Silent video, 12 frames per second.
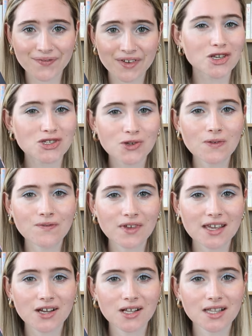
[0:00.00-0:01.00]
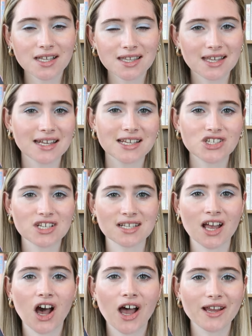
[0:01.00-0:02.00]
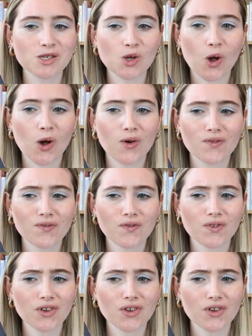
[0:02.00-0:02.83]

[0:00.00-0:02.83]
I do feel that it just kind of